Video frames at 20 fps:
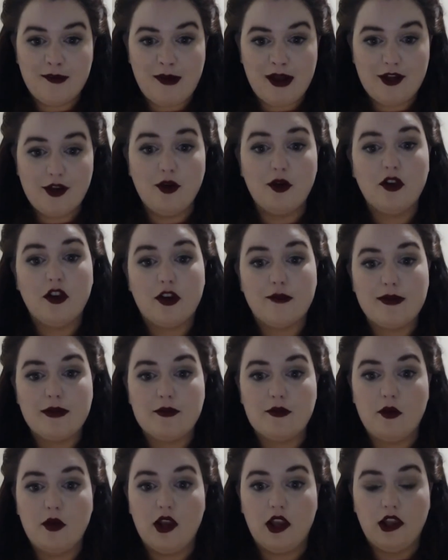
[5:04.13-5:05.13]
I know a lot of
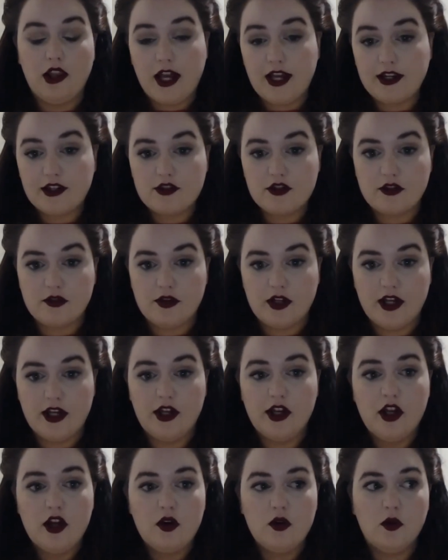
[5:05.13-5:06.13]
people like
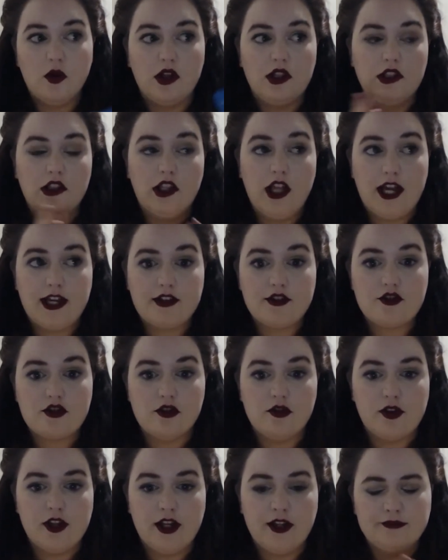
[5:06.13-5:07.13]
tuna, or liked
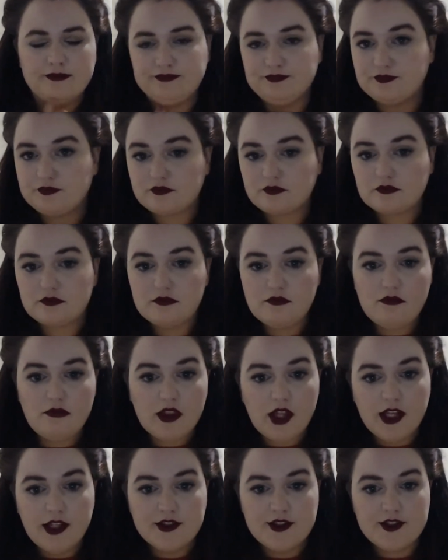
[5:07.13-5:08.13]
tuna,
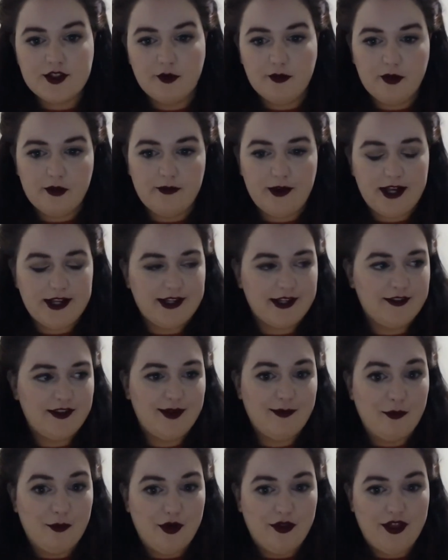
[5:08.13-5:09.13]
and so providing
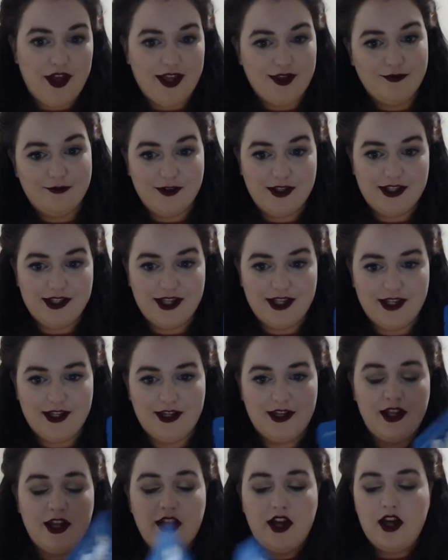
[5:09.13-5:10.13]
them with a
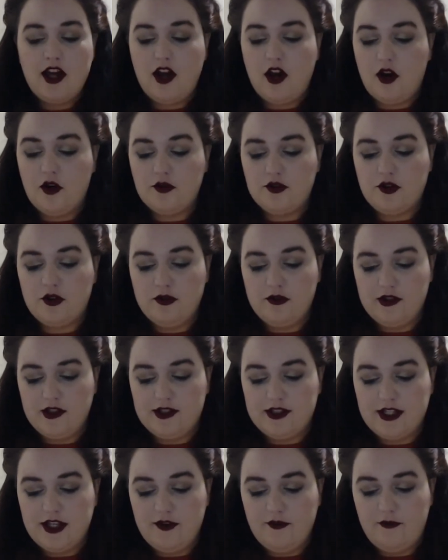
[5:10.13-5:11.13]
vegan
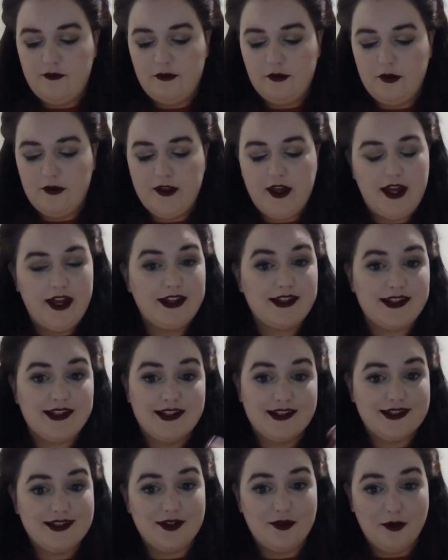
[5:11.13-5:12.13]
alternative for that
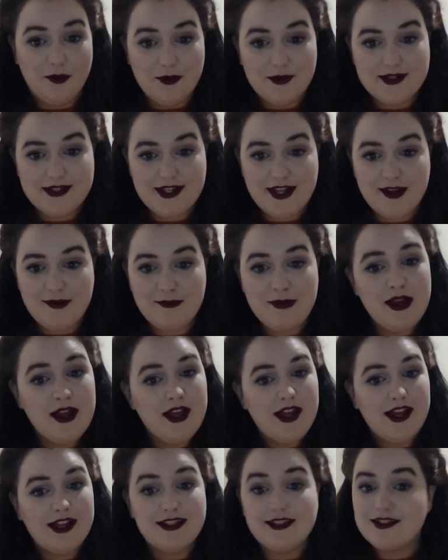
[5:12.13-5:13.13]
is awesome.
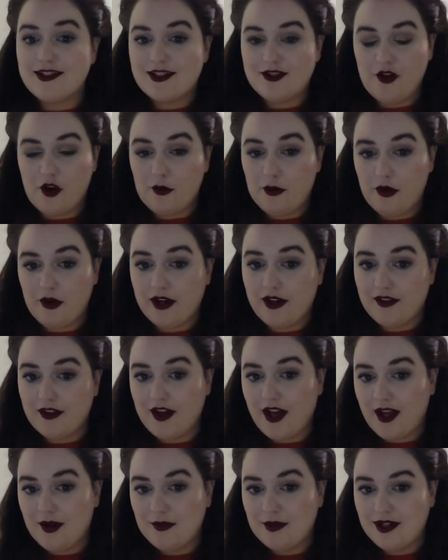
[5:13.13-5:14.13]
It's just not a product
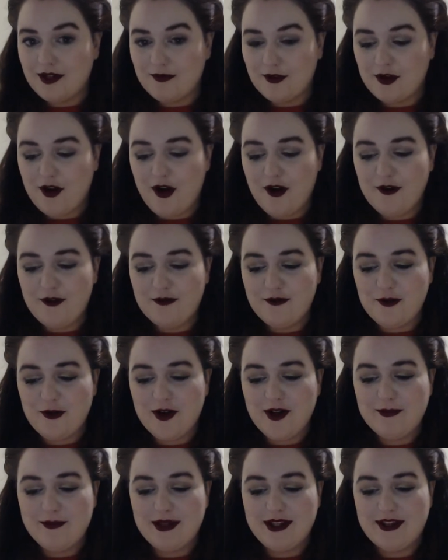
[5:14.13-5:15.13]
that I would ever go
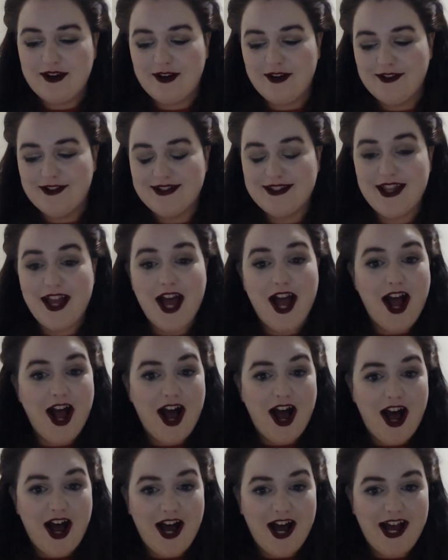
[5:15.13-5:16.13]
for, because
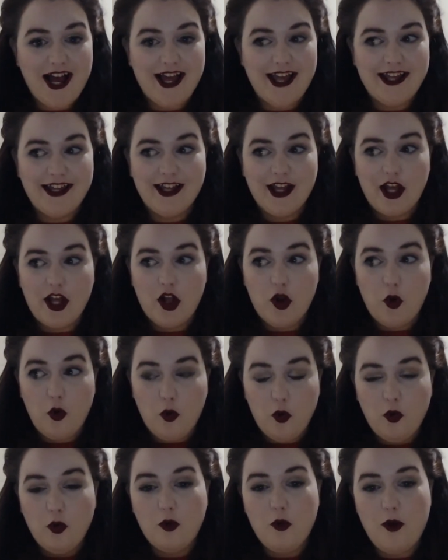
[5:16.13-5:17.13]
I
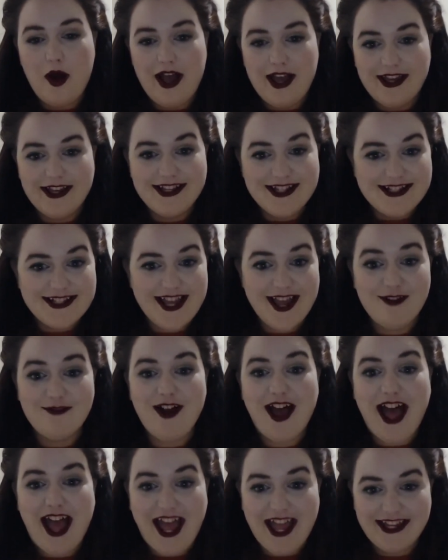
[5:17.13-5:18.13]
always have
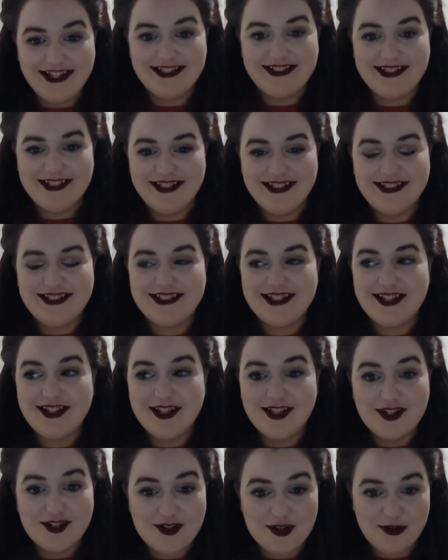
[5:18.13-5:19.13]
hated
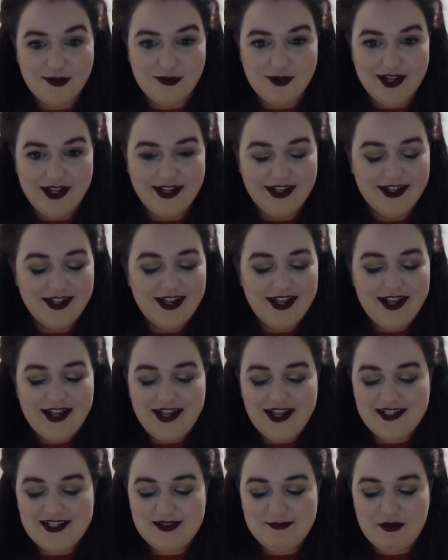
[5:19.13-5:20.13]
tuna,
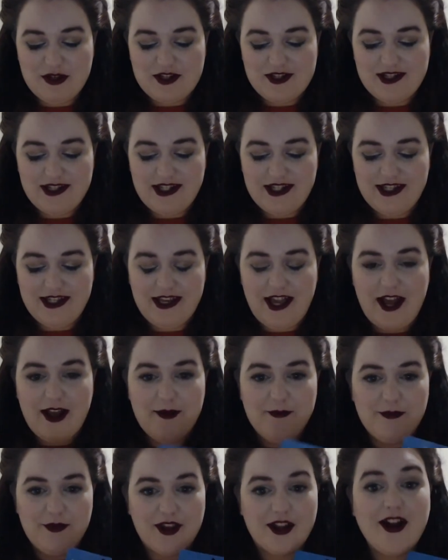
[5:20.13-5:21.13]
especially
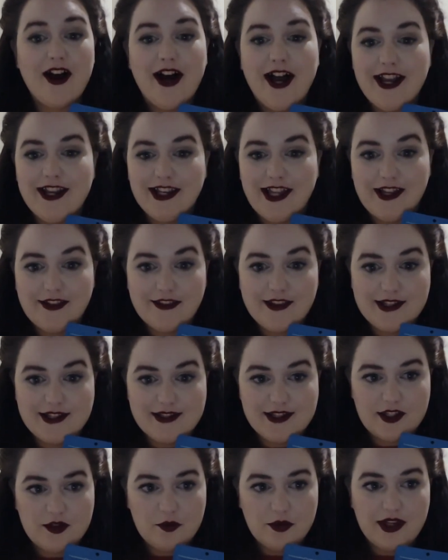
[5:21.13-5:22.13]
the kind like this
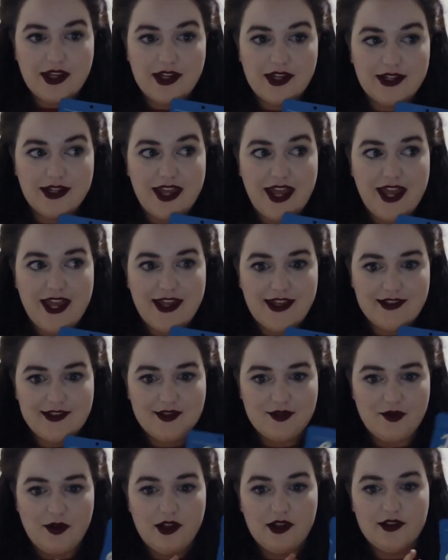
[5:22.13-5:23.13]
that you would get in
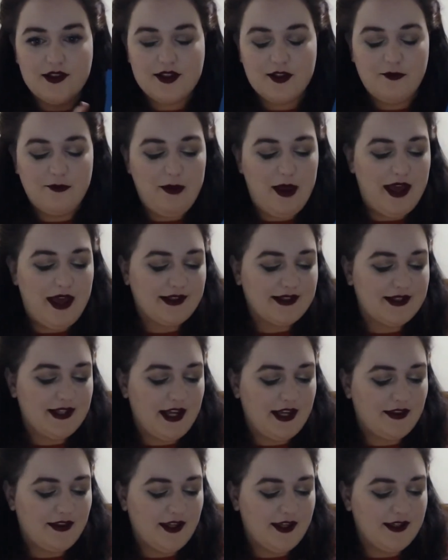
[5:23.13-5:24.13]
cans or sort of packs
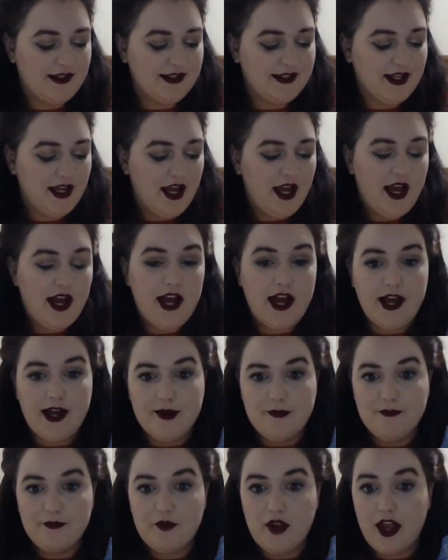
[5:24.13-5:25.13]
like this.
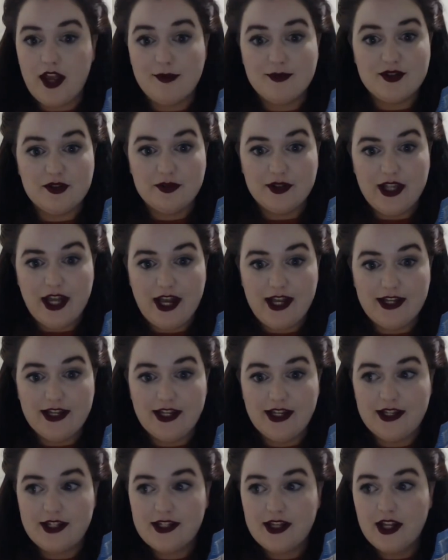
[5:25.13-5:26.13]
I absolutely hate
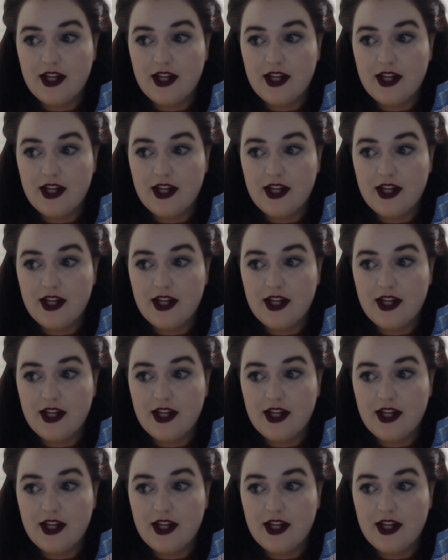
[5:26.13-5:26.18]
it.